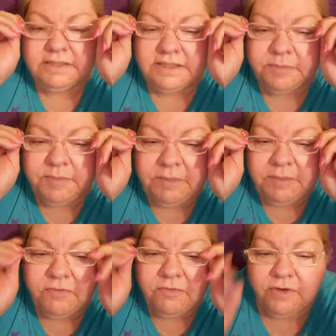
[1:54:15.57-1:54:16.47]
Did the
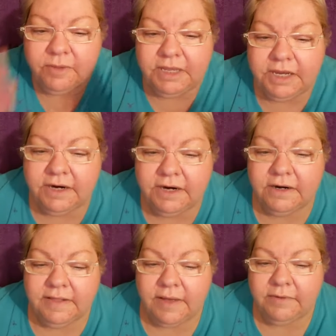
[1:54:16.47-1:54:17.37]
people from
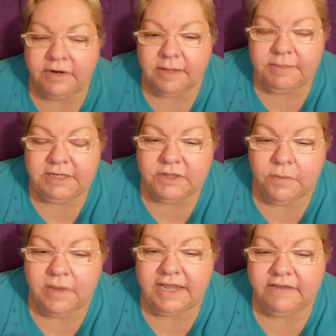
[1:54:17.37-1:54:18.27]
here that were coming to
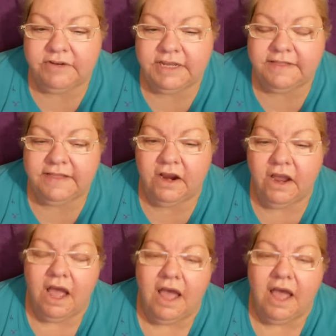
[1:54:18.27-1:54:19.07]
Hawaii ever get there?